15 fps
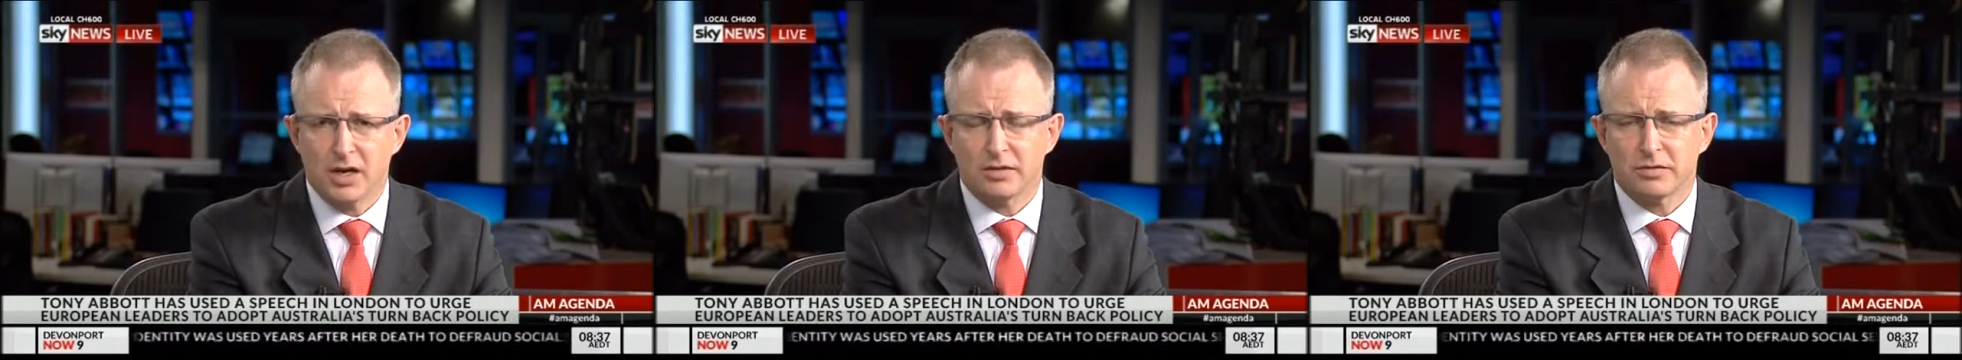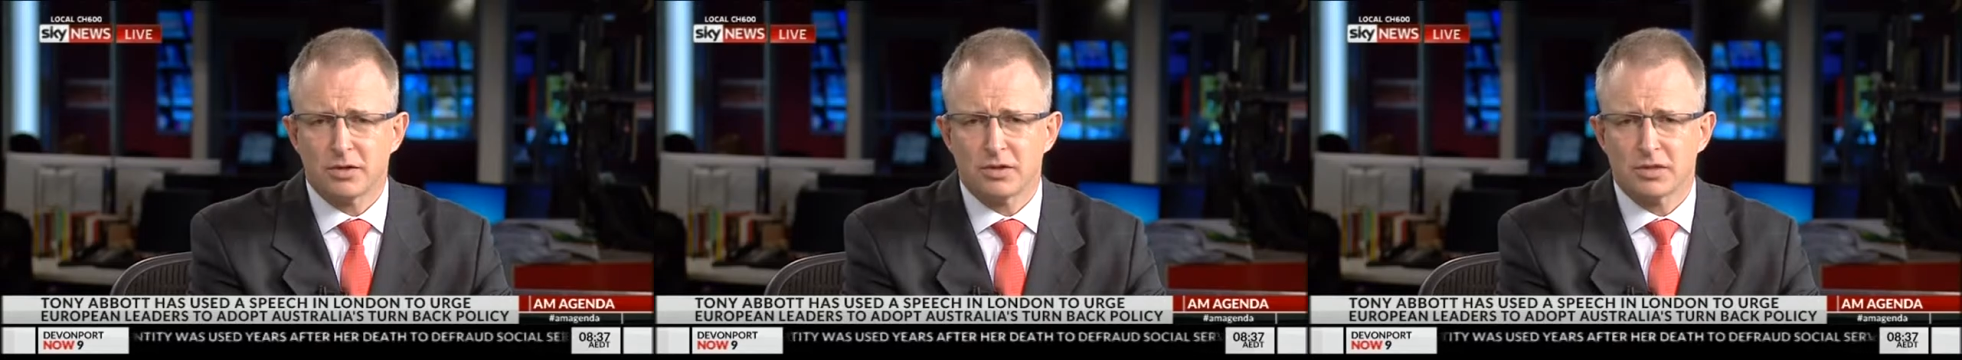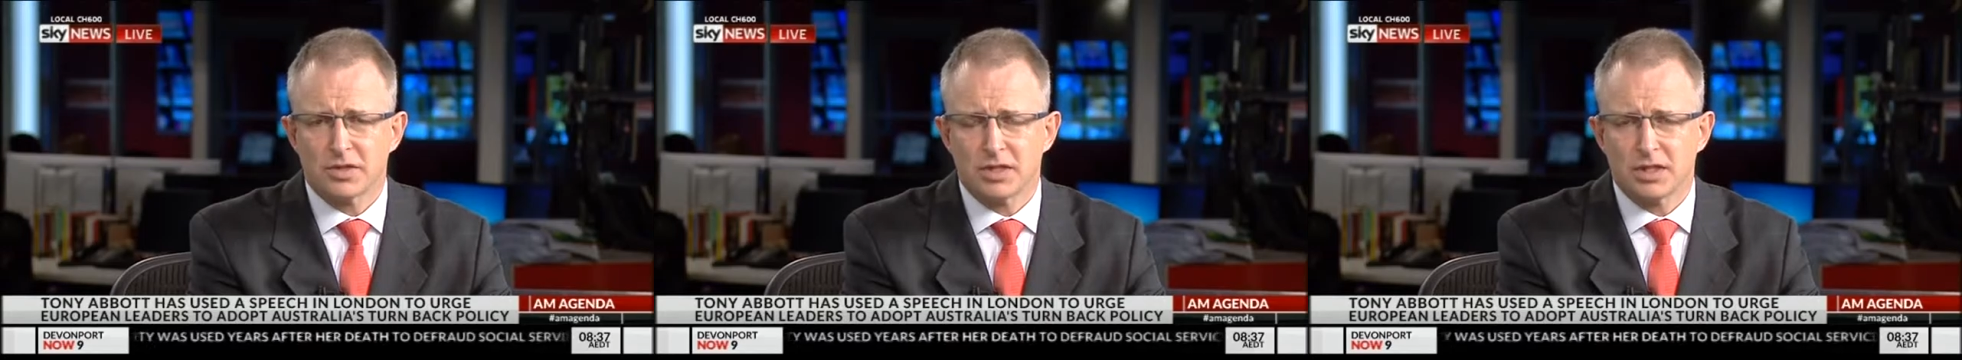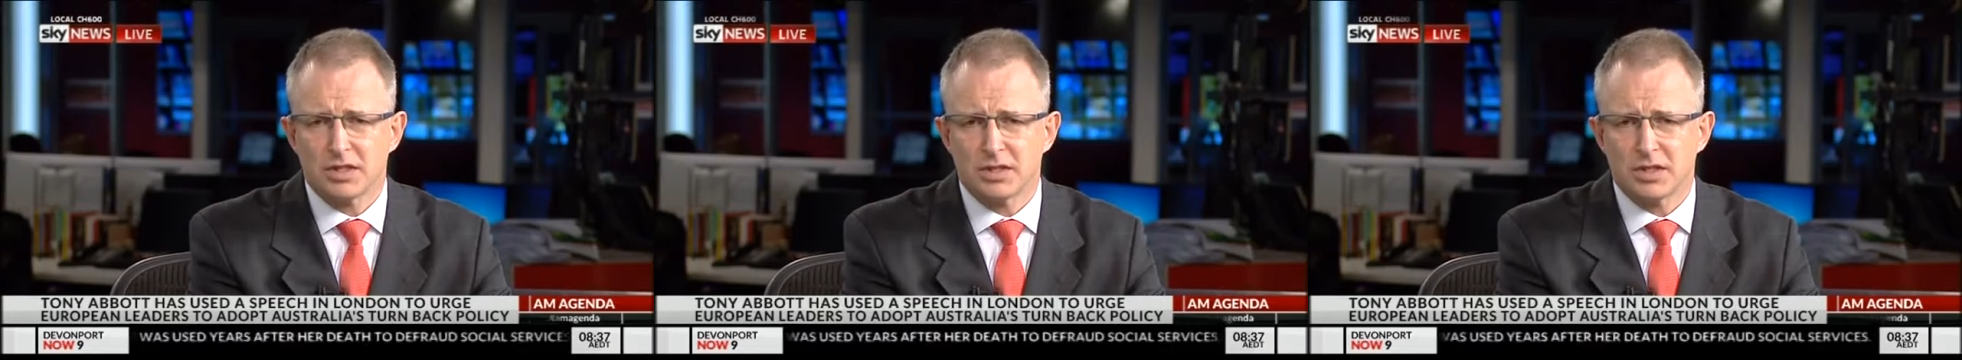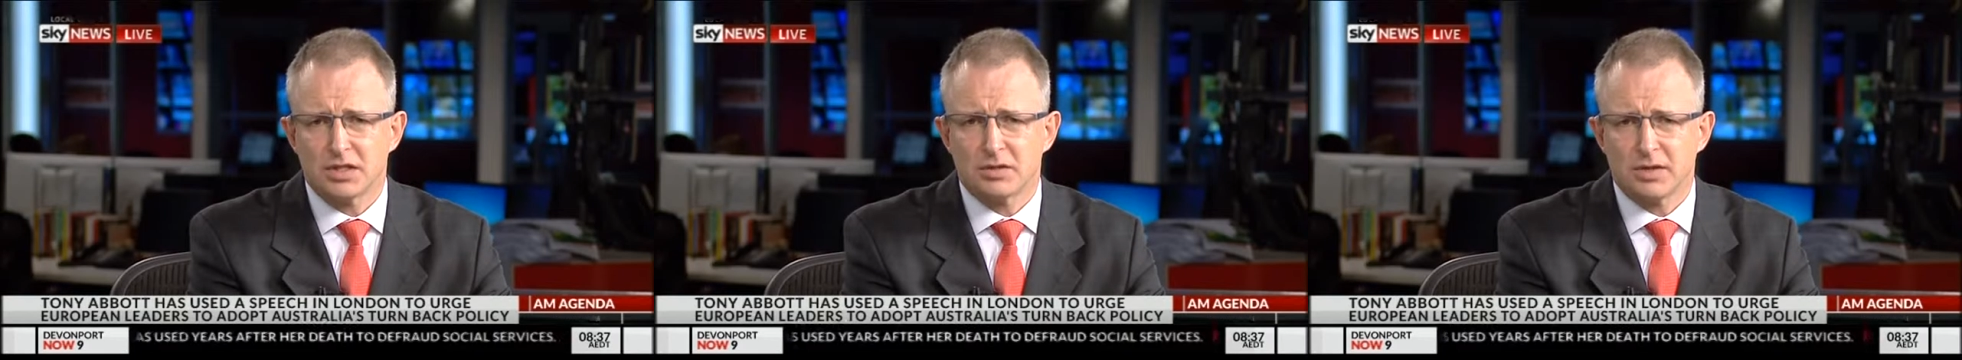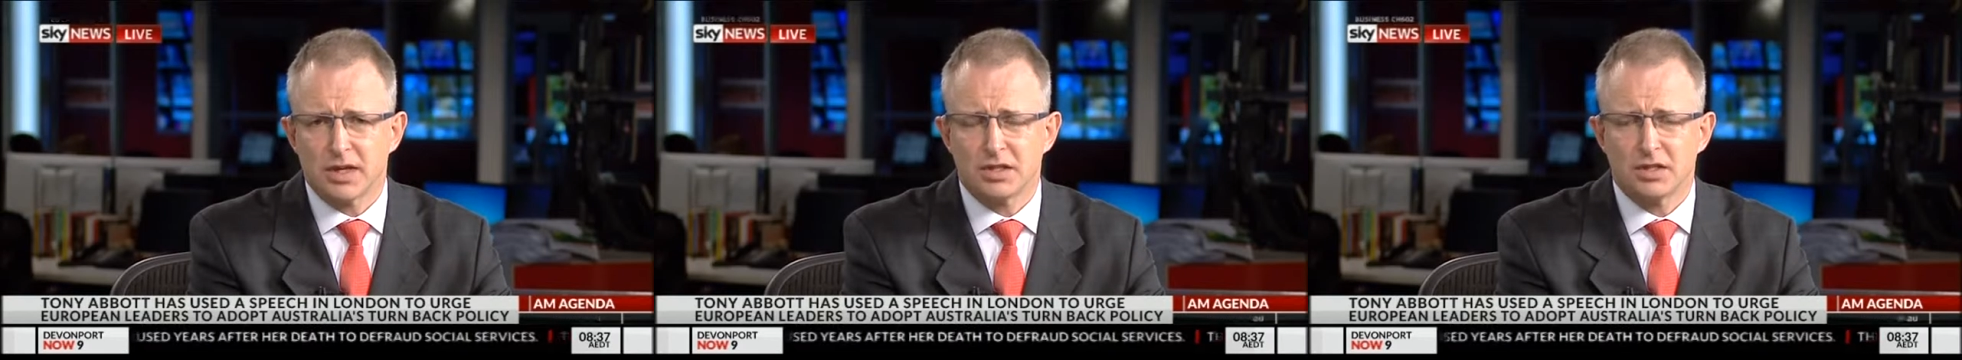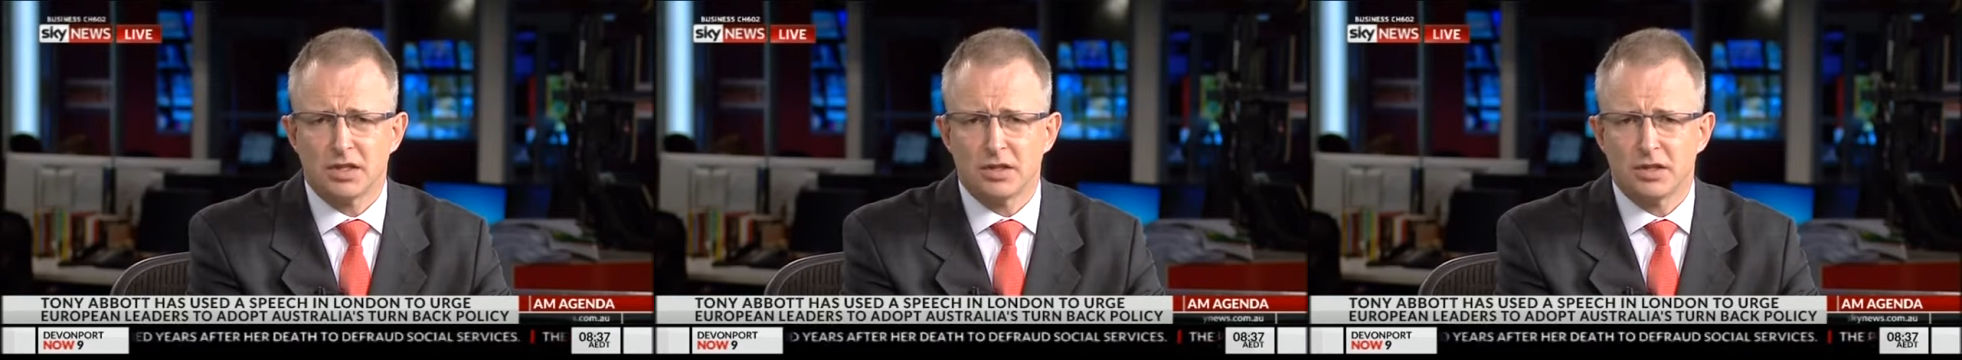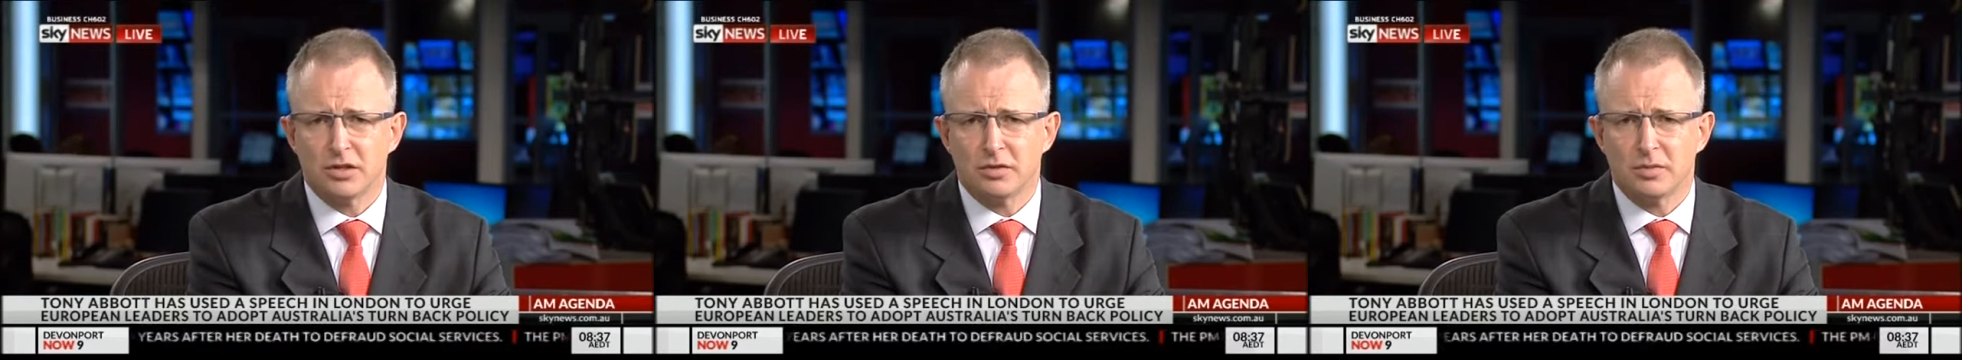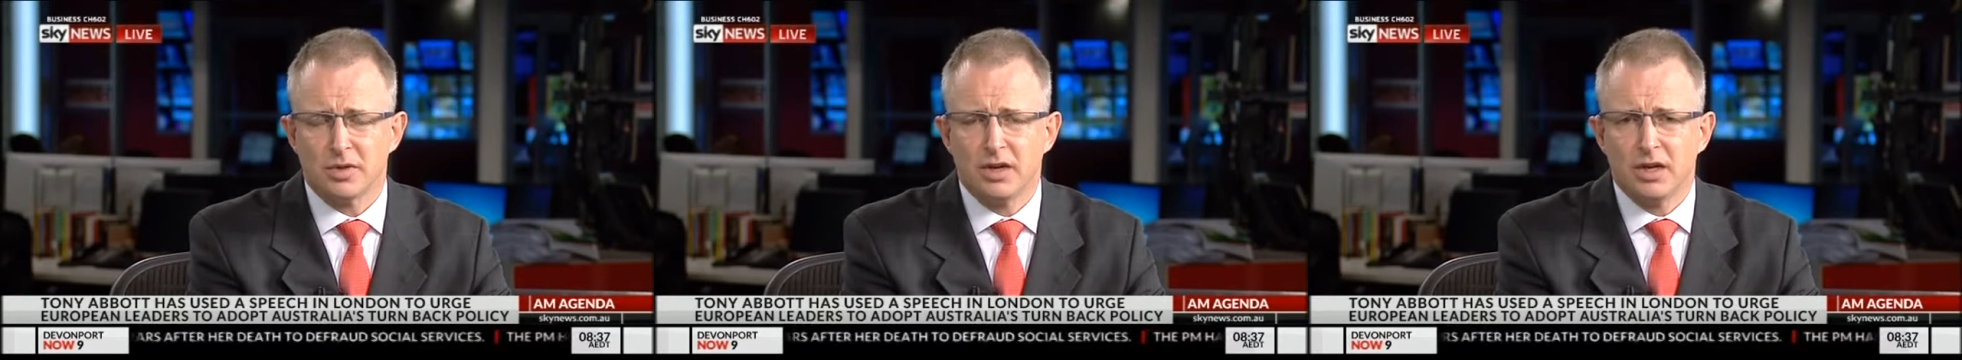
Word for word: Of course, the situation in Europe,